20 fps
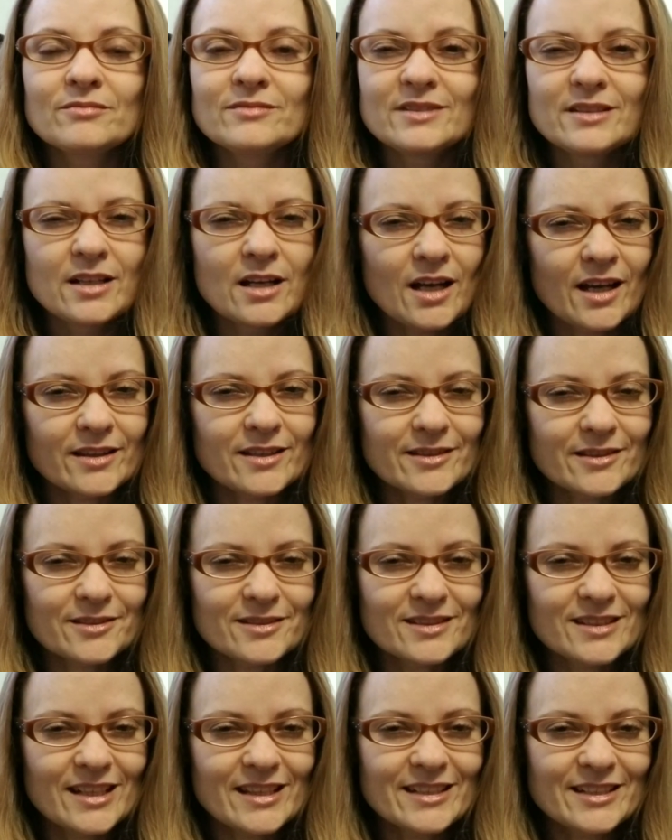Not that
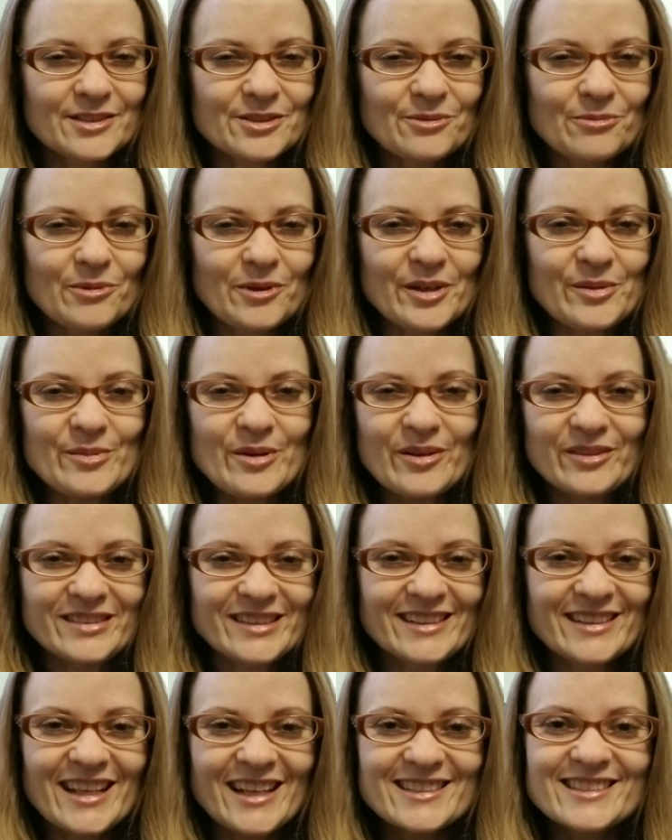there's nothing to worry about,
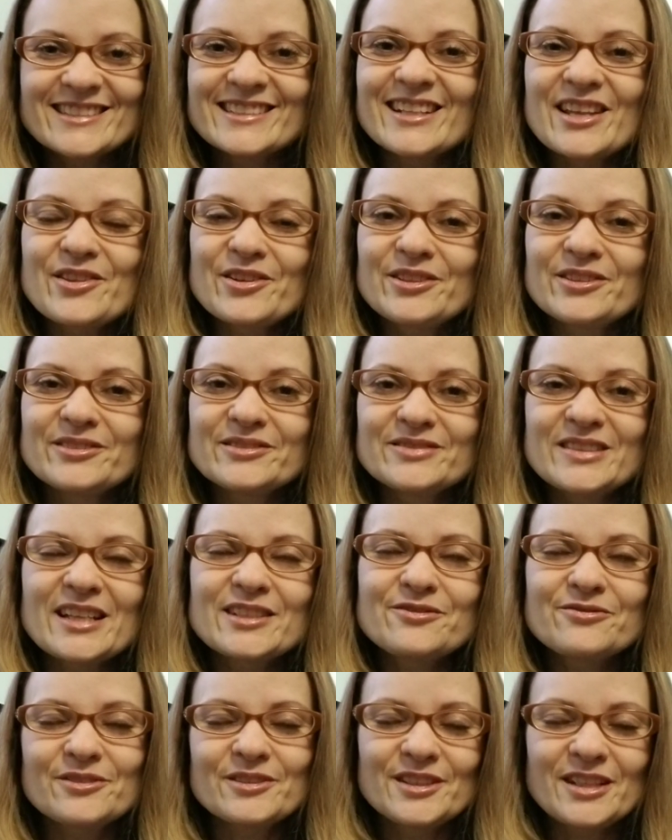and
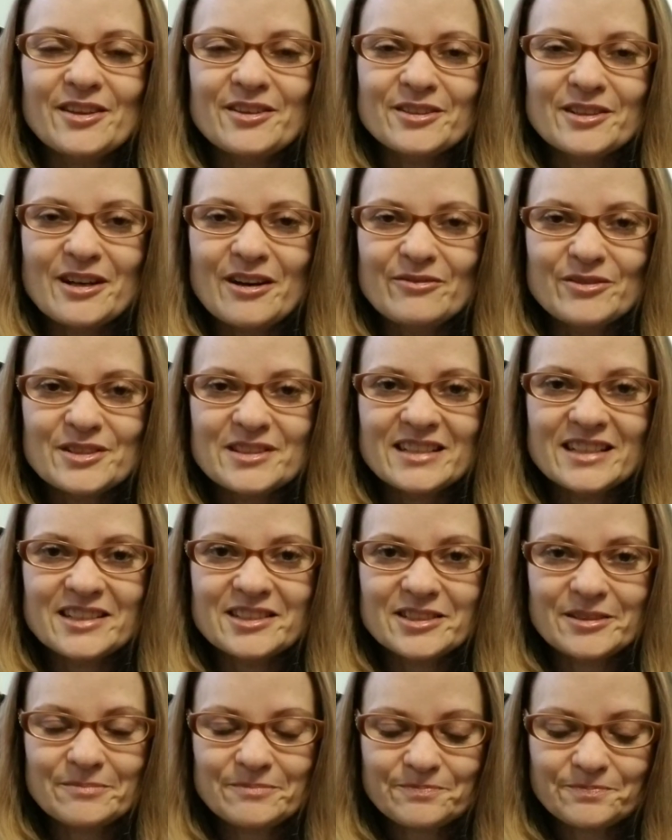that's for another
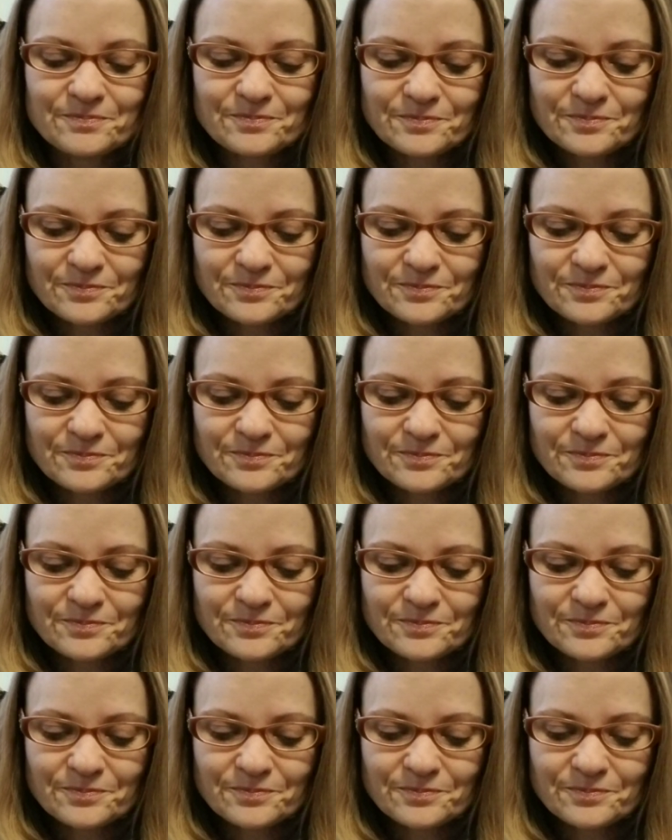conversation.